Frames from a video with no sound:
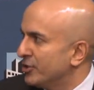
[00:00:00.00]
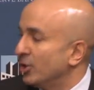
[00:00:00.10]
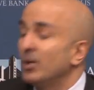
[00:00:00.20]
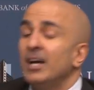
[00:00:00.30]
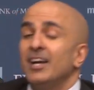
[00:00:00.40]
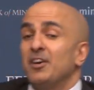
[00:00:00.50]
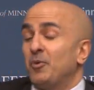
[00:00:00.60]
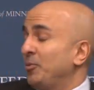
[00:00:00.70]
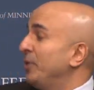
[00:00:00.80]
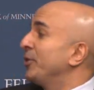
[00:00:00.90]
So
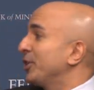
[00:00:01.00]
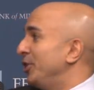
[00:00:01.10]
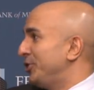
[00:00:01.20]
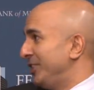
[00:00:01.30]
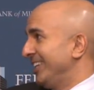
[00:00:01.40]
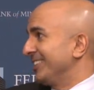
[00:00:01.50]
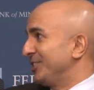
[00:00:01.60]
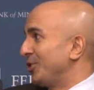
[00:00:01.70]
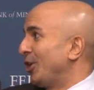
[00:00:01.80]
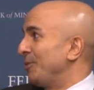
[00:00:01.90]
when we were negotiating the
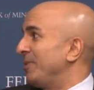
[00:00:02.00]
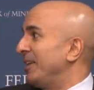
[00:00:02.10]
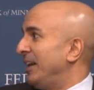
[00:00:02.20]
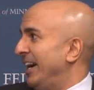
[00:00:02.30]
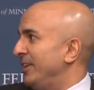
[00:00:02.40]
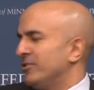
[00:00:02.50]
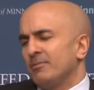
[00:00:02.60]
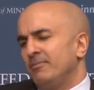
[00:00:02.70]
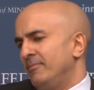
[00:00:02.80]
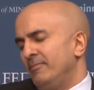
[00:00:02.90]
TARP, I had
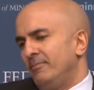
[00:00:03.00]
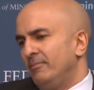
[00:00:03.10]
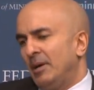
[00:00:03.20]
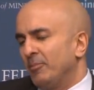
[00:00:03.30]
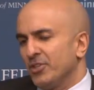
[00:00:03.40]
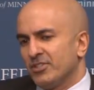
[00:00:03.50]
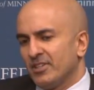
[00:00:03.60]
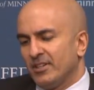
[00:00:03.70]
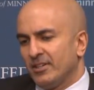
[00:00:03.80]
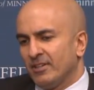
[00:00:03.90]
some members
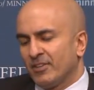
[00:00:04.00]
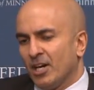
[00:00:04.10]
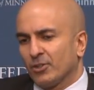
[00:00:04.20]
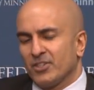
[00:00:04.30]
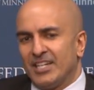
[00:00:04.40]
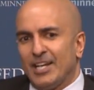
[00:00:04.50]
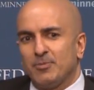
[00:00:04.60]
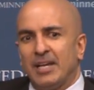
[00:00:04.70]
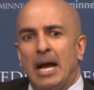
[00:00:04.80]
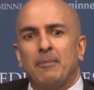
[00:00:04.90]
of Congress ask
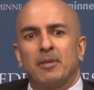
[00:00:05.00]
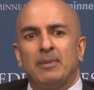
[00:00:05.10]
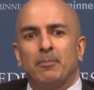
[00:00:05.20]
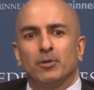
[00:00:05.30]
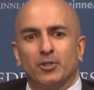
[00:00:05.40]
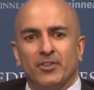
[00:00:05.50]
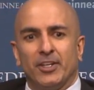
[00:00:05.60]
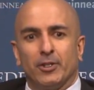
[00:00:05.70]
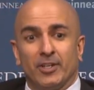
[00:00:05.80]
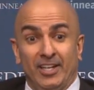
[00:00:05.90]
me, how many people do you
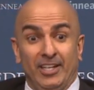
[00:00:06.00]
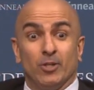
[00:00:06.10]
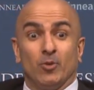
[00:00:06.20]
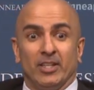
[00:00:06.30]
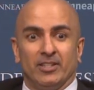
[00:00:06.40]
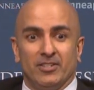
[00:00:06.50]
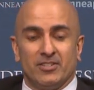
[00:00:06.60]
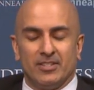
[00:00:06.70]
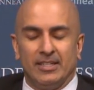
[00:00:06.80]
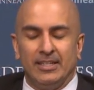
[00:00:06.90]
think you're gonna need to run this?